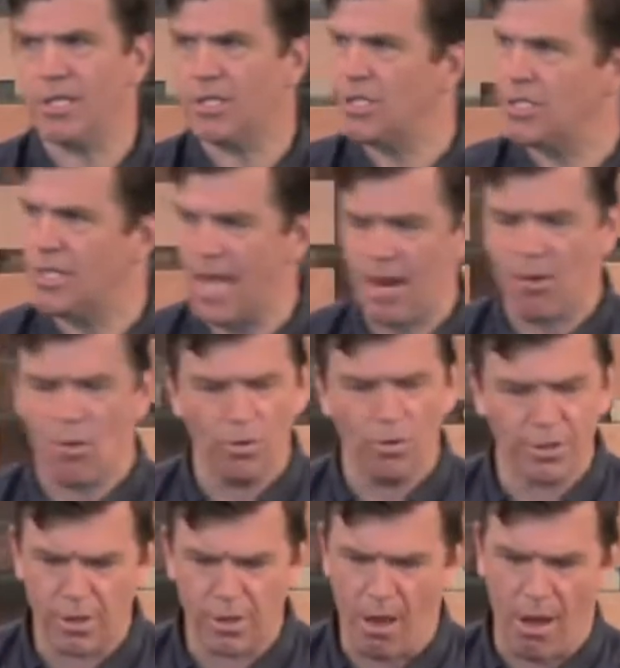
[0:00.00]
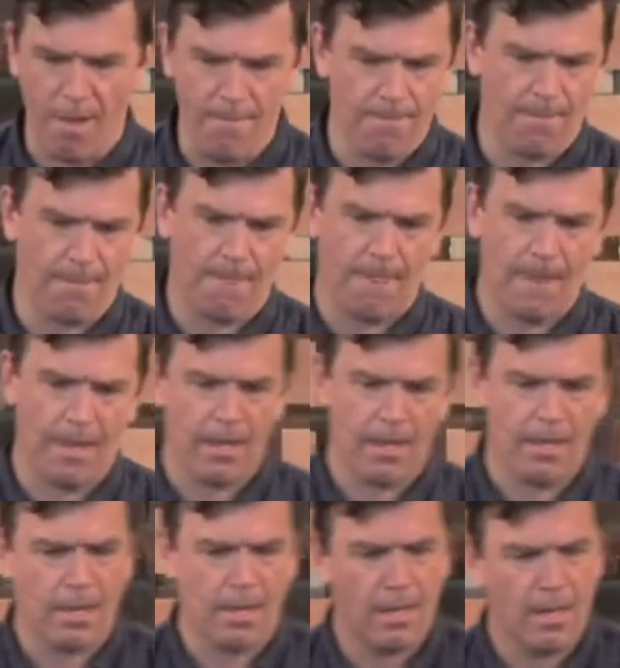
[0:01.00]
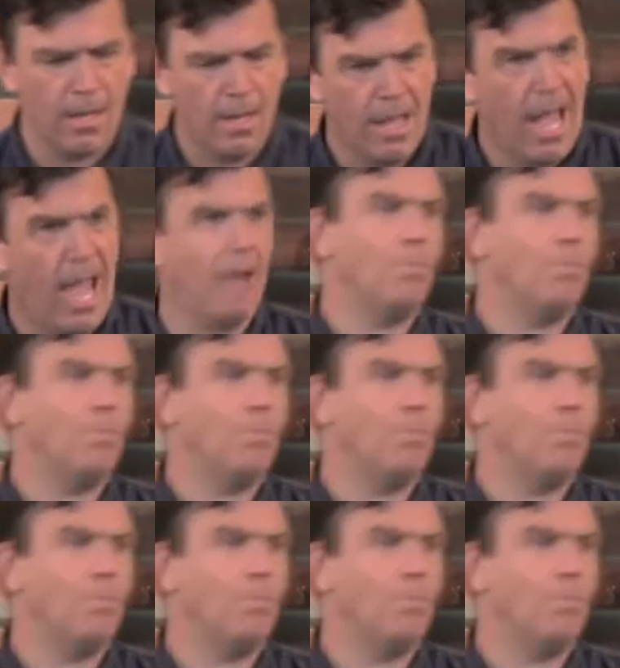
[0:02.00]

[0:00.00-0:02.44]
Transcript: just there all the time. And